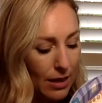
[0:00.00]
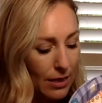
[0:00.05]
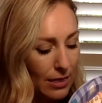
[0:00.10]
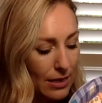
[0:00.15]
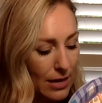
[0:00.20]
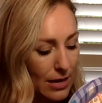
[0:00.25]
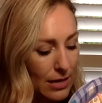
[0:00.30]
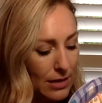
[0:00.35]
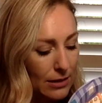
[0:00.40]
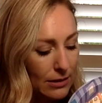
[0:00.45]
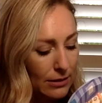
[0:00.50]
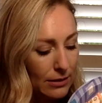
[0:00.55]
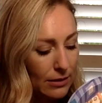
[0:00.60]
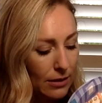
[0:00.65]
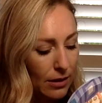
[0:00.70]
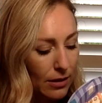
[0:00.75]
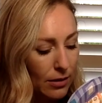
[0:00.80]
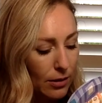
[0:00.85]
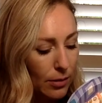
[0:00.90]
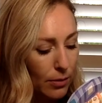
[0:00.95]
These,
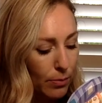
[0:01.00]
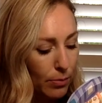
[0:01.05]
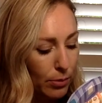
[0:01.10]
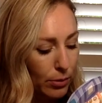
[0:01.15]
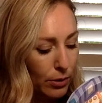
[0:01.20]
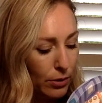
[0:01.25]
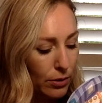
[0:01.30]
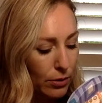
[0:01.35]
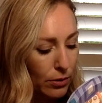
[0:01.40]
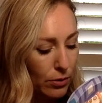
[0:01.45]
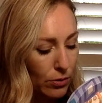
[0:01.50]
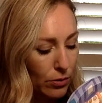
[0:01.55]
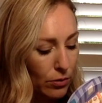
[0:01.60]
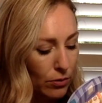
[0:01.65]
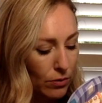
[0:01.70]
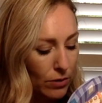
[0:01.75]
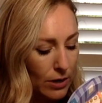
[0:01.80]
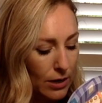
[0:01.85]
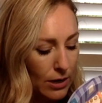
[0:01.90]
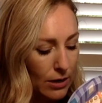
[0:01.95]
the blue,
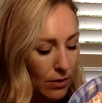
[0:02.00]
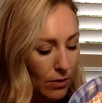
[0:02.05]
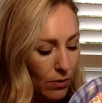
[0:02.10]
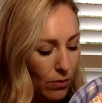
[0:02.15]
green,